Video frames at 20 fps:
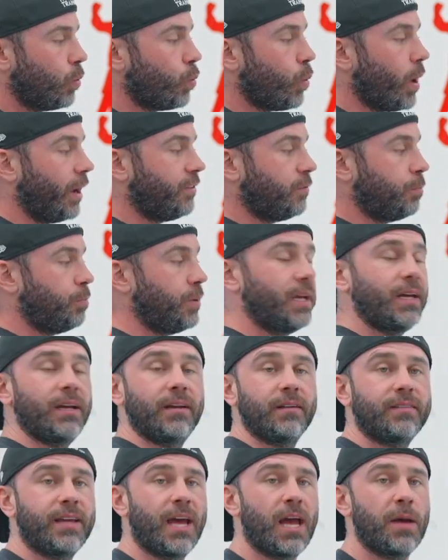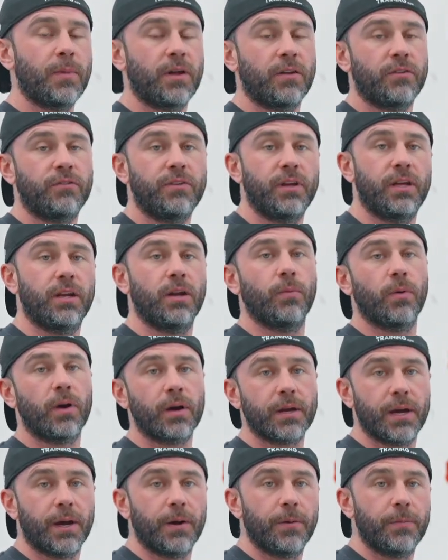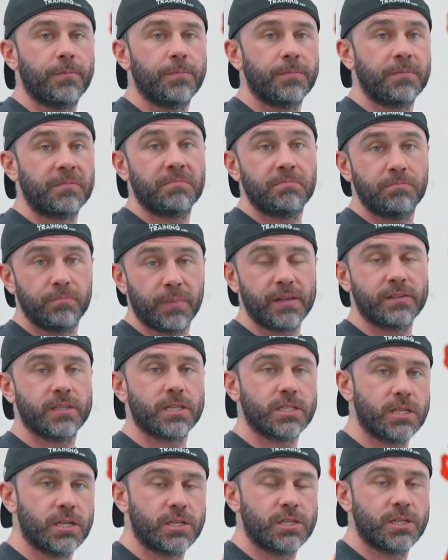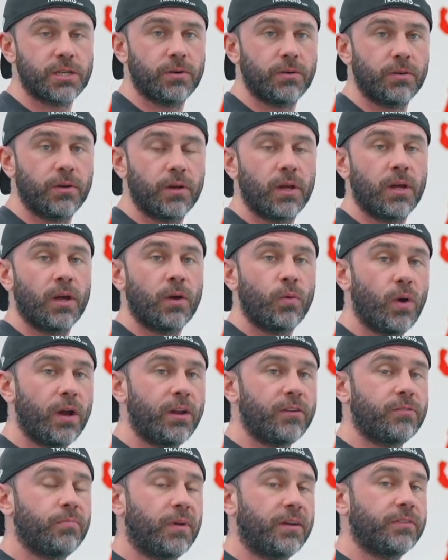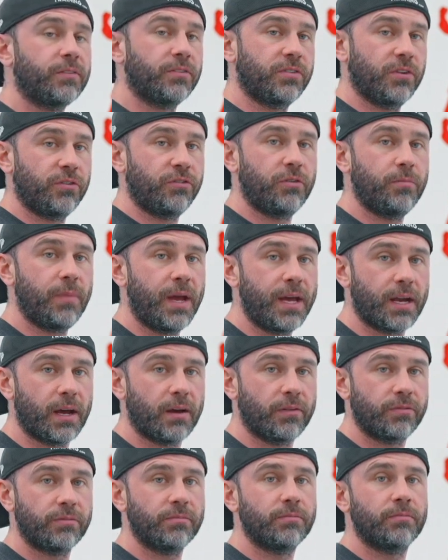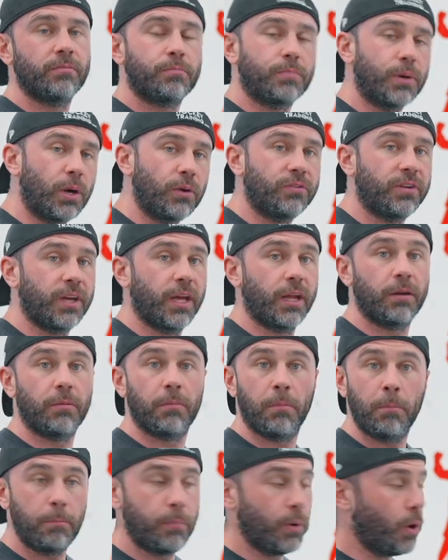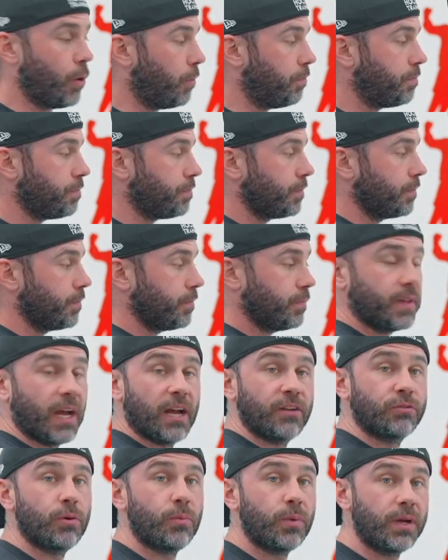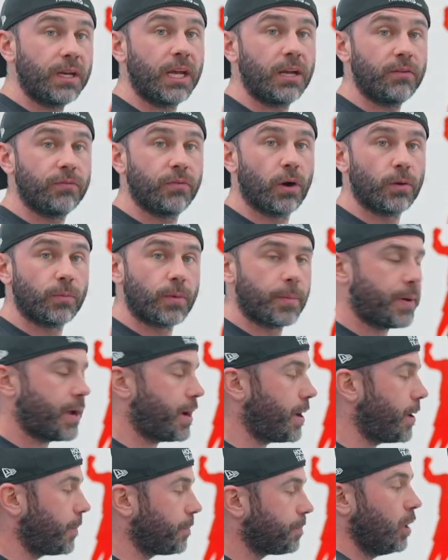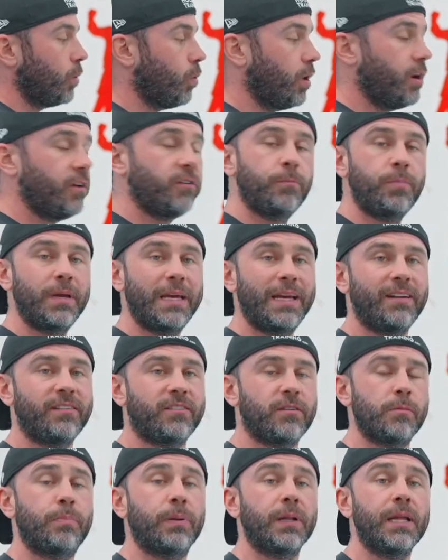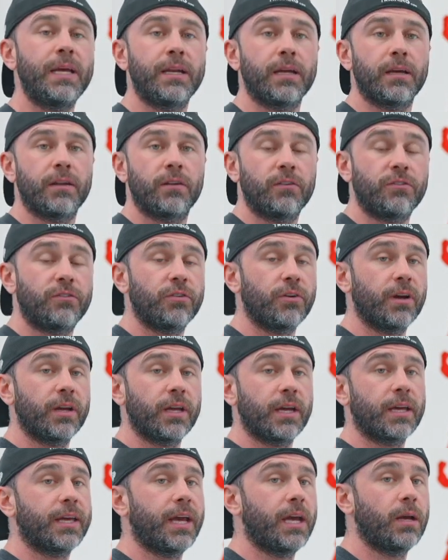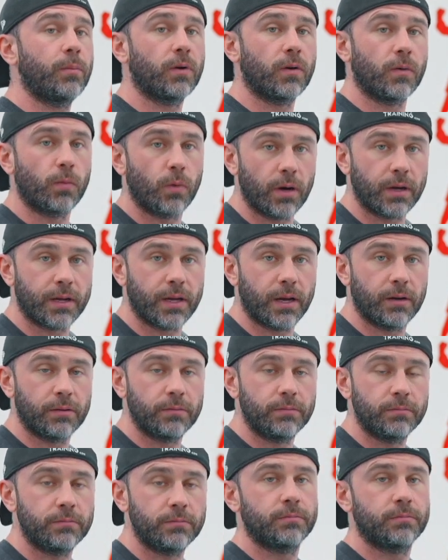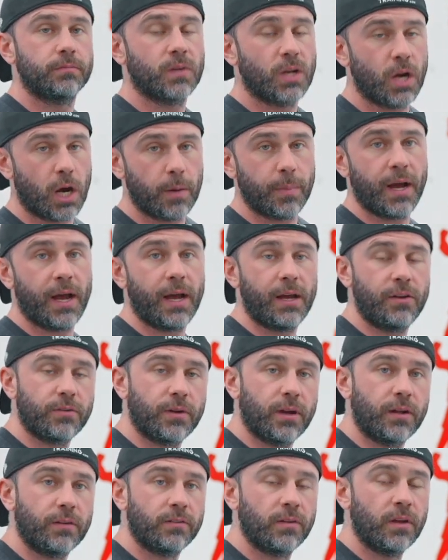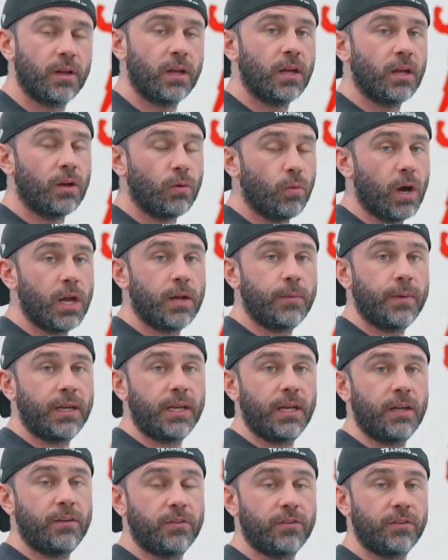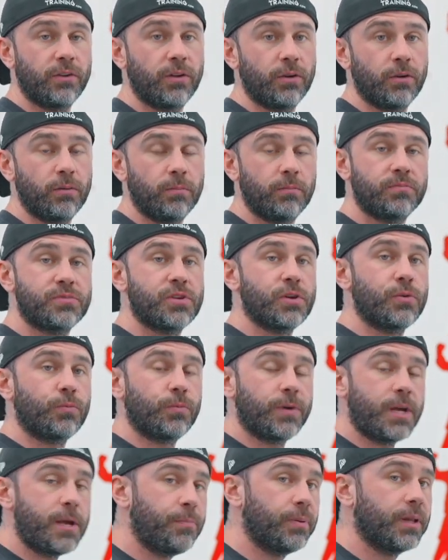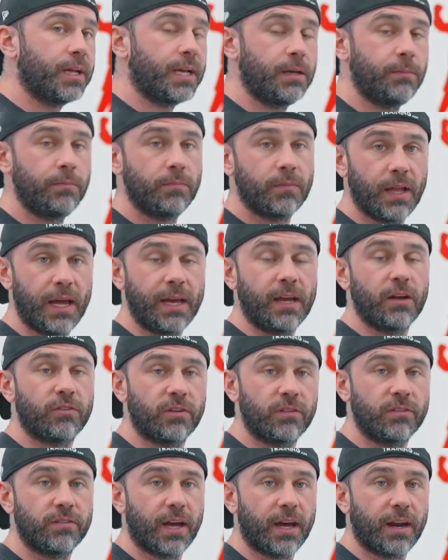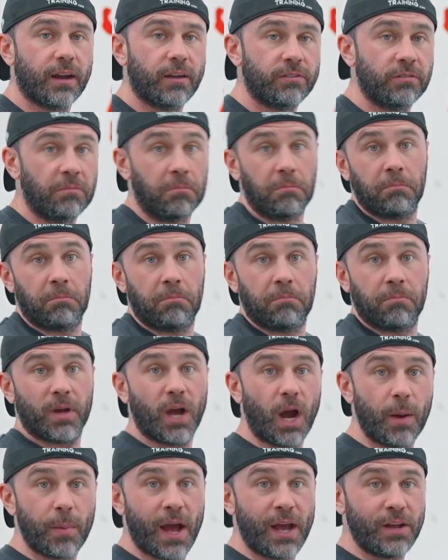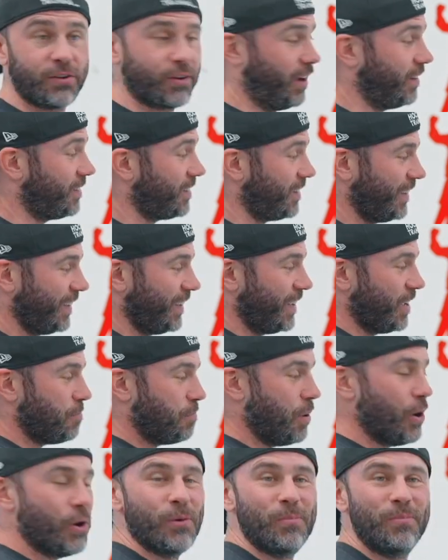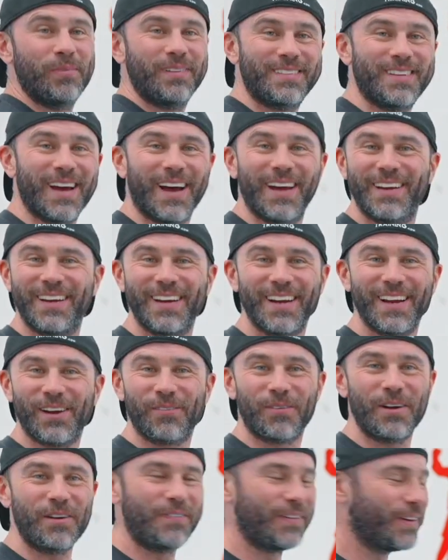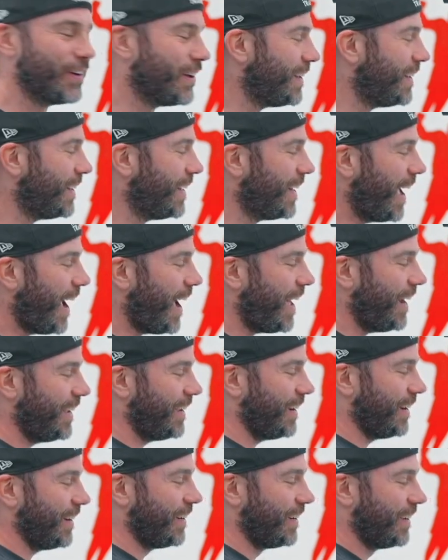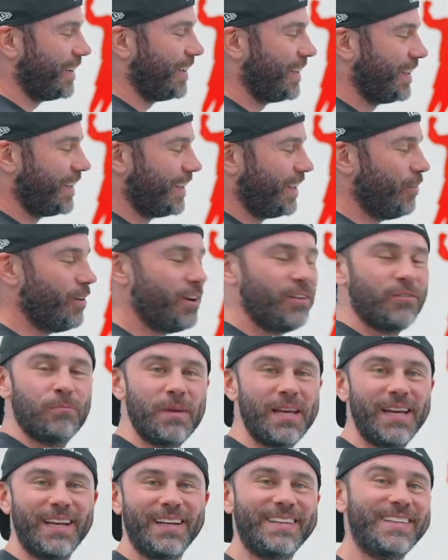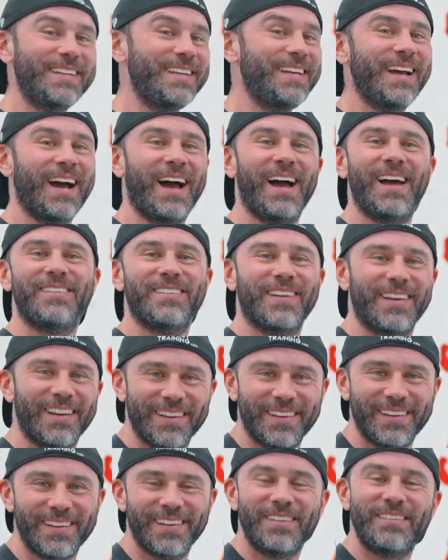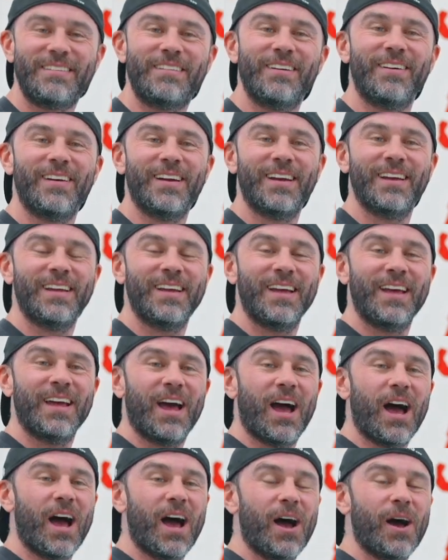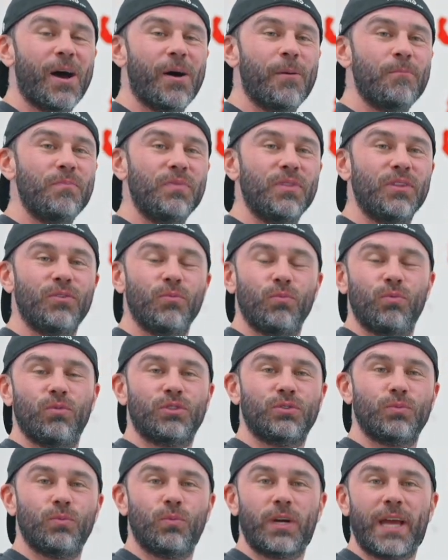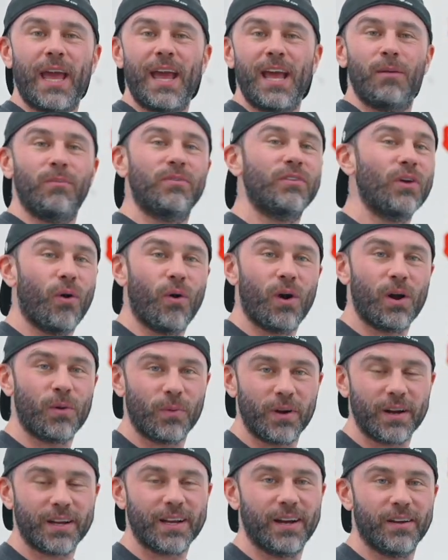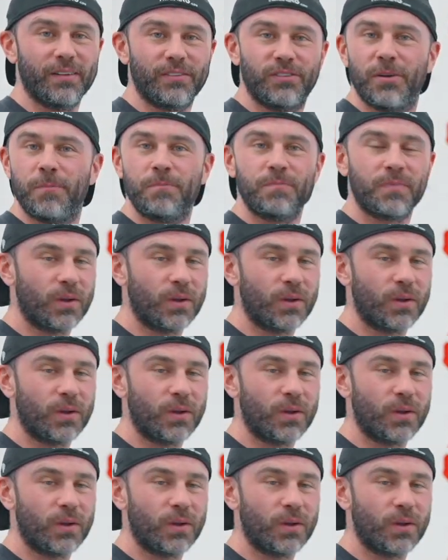What's being damaged in a workout? Muscle tissue. What is muscle tissue made of? Protein. Boom. That's what we need for repair. What is being depleted during a game or workout? Carbohydrates. What do we need to do to replete glycogen status? Carbohydrates. Boom. Done. Refuel. Out of here. What is being dehydrated during games or workouts?